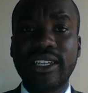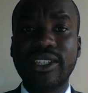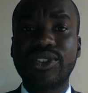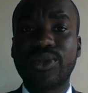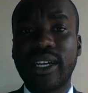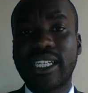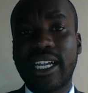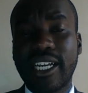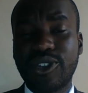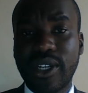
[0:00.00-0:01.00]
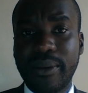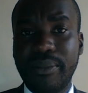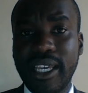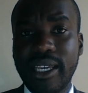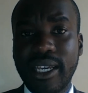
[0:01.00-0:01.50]
this right can actually
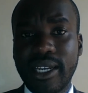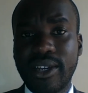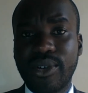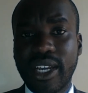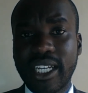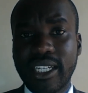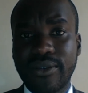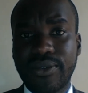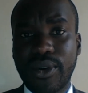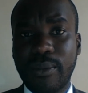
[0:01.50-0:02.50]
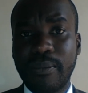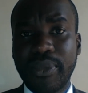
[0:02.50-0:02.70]
be derogated from.